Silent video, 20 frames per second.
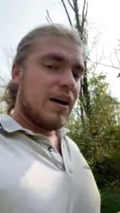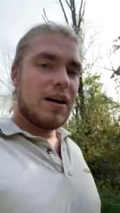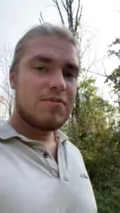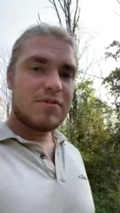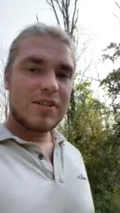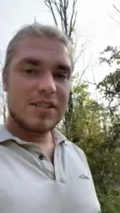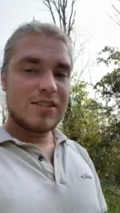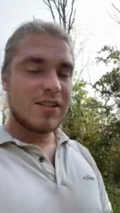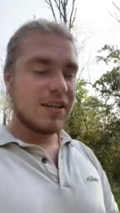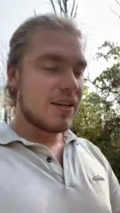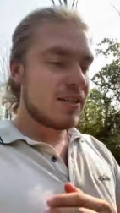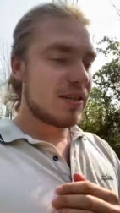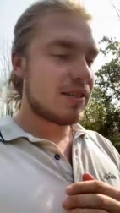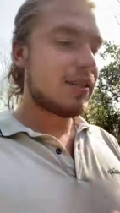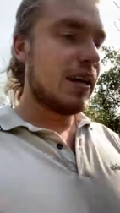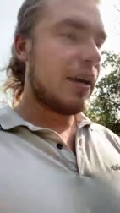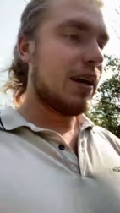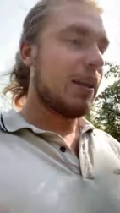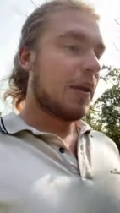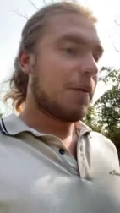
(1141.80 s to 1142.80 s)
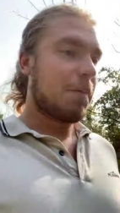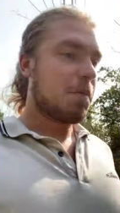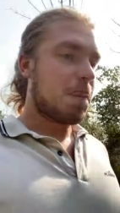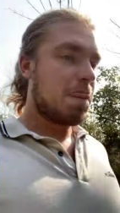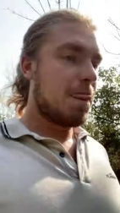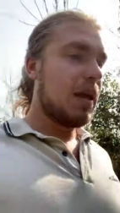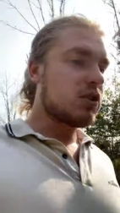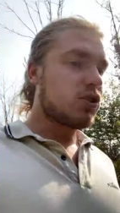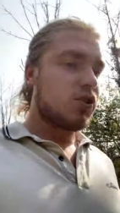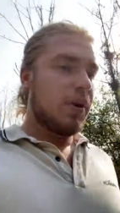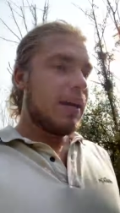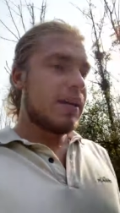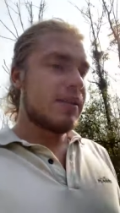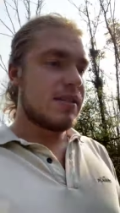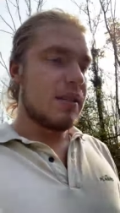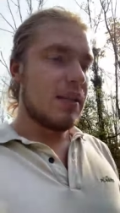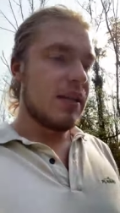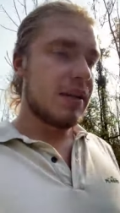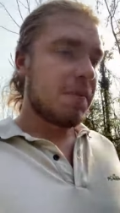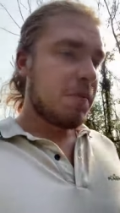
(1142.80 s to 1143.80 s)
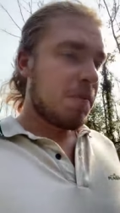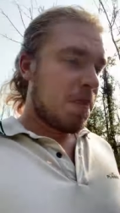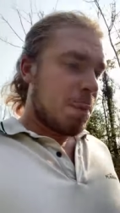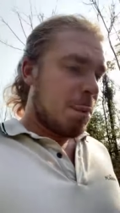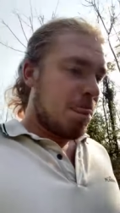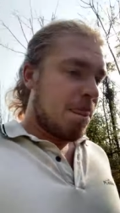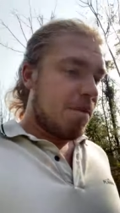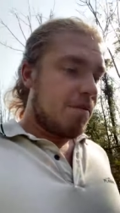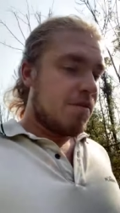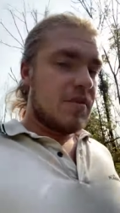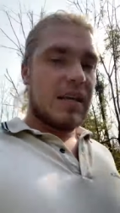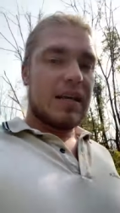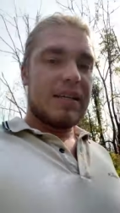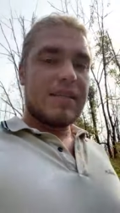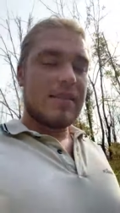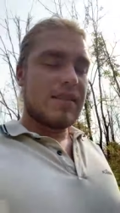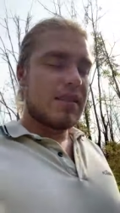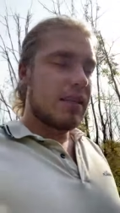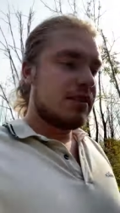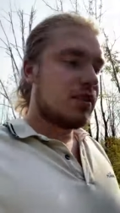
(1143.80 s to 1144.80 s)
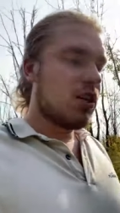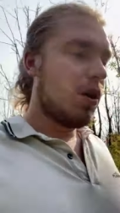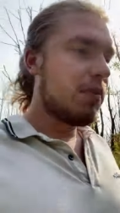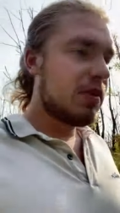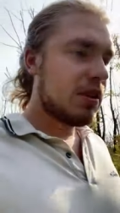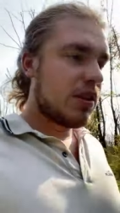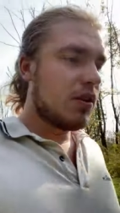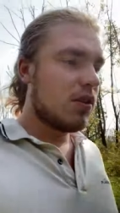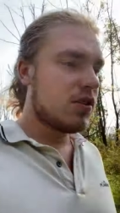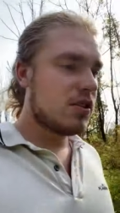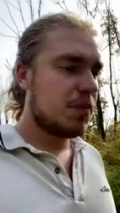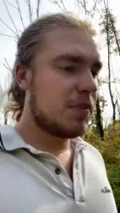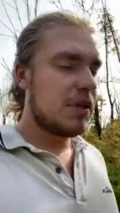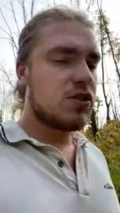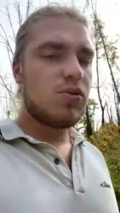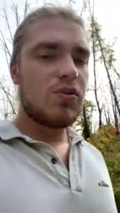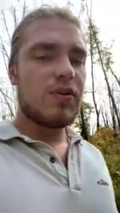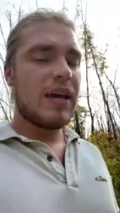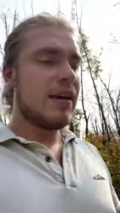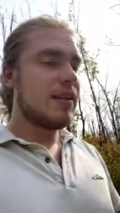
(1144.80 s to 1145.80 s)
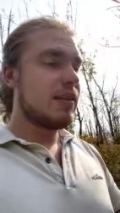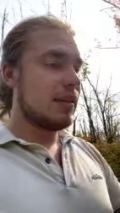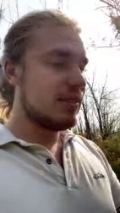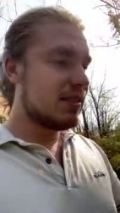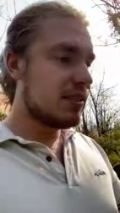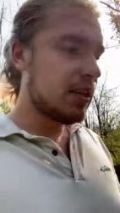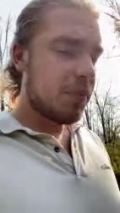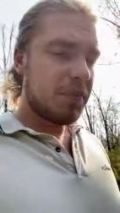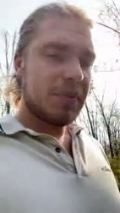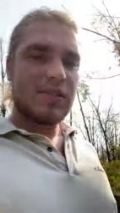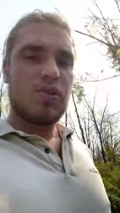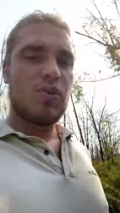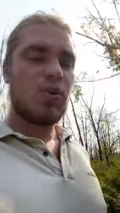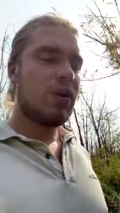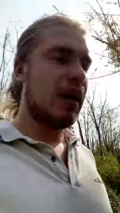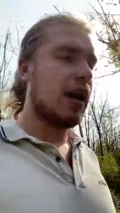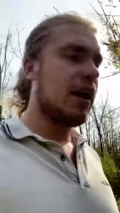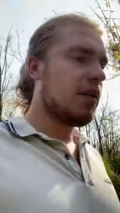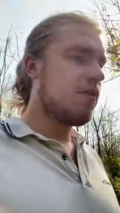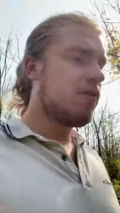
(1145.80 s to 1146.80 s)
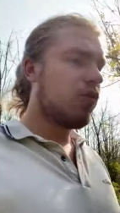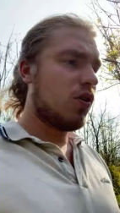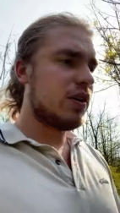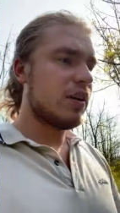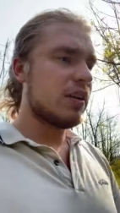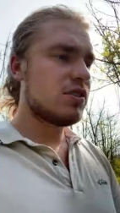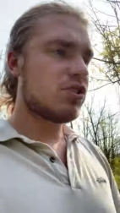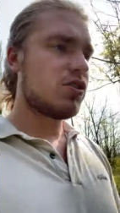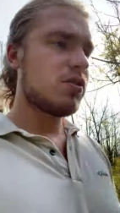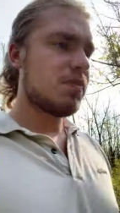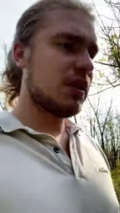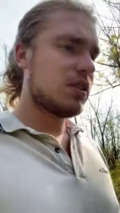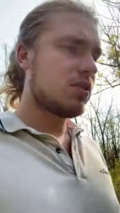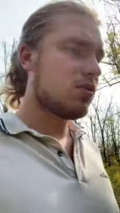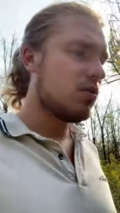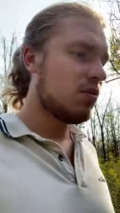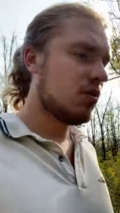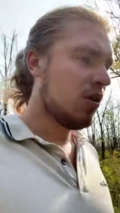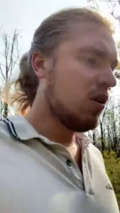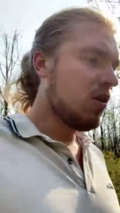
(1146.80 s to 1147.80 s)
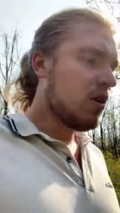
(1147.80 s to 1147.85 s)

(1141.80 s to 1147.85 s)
I'm just trying to say like that's crazy. Like they they told me they'll send me 2K. They sent me 2K for an instrumental